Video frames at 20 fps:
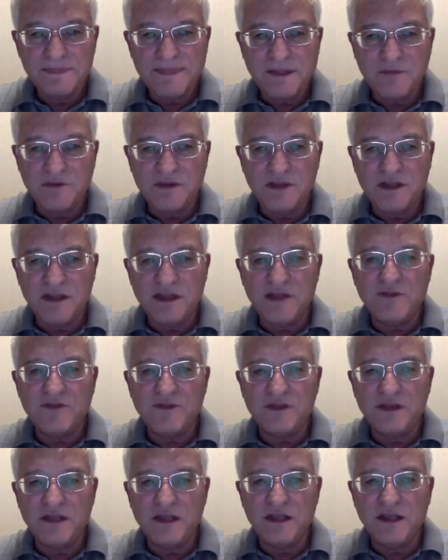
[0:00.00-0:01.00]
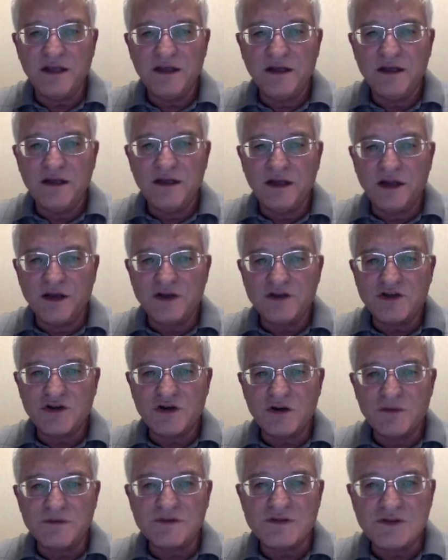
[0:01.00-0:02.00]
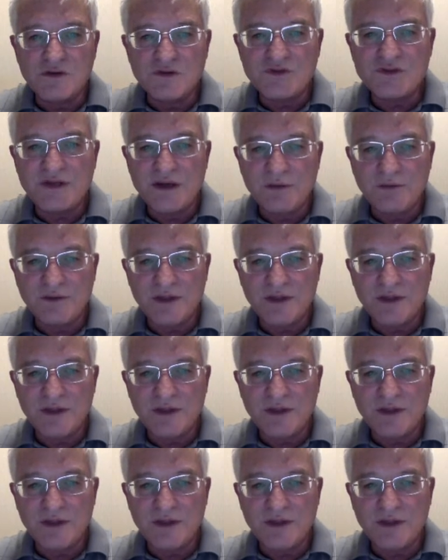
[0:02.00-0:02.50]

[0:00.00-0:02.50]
We can get the term associated